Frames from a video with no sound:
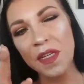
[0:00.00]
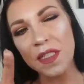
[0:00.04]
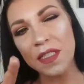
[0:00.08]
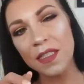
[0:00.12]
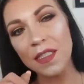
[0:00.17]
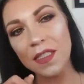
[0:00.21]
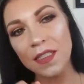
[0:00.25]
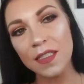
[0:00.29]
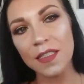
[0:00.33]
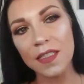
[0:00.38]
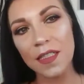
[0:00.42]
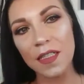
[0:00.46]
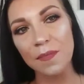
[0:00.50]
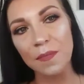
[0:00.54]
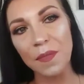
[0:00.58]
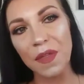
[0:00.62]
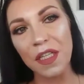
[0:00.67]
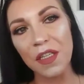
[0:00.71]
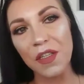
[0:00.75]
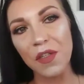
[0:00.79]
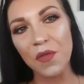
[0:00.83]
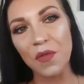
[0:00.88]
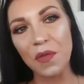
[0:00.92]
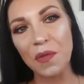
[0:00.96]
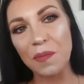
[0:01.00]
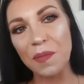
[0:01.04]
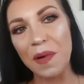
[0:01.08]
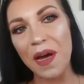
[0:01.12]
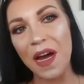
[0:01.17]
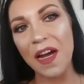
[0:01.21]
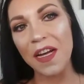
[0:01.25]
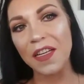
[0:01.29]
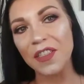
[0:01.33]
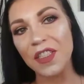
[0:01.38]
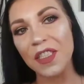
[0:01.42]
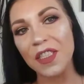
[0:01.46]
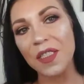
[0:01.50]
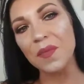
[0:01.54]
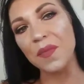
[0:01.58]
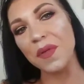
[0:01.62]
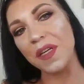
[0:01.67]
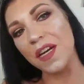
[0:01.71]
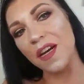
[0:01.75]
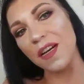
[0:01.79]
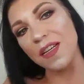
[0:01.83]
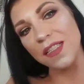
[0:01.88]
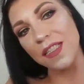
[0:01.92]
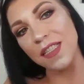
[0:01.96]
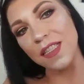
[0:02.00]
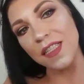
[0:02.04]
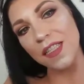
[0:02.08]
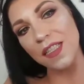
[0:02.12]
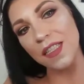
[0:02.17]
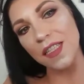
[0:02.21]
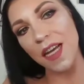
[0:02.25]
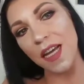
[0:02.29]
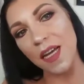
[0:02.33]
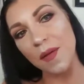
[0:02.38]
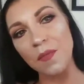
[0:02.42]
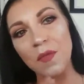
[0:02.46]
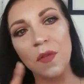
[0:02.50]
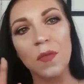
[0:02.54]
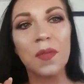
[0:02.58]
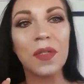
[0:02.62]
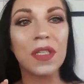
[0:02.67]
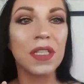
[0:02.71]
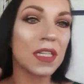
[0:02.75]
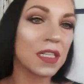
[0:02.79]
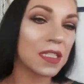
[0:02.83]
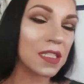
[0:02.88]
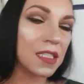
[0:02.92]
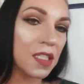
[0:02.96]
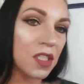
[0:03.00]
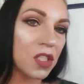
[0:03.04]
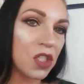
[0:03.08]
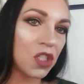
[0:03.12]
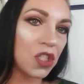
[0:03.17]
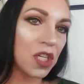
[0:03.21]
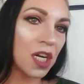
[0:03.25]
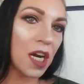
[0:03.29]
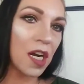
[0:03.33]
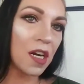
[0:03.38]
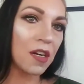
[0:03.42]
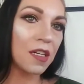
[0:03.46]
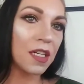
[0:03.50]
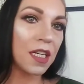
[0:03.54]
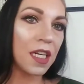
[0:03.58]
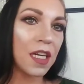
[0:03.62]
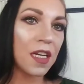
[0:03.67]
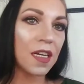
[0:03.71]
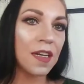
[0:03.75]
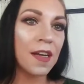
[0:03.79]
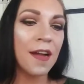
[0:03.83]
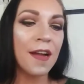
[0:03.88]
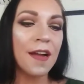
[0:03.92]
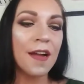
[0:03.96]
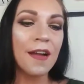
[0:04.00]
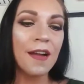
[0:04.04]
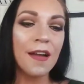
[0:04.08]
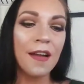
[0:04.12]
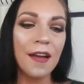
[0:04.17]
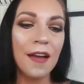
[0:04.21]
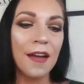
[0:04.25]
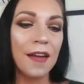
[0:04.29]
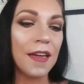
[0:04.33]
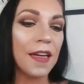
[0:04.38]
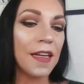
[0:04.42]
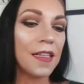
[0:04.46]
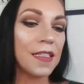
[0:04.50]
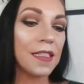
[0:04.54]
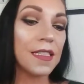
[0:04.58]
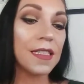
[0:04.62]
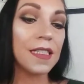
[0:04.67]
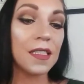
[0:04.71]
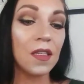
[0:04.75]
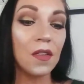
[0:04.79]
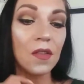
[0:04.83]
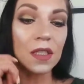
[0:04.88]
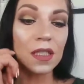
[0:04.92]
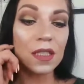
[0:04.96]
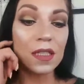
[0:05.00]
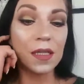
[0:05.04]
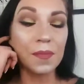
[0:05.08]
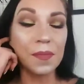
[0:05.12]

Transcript: Is it something you will buy just because of the name or because it's charity? Again, it's the only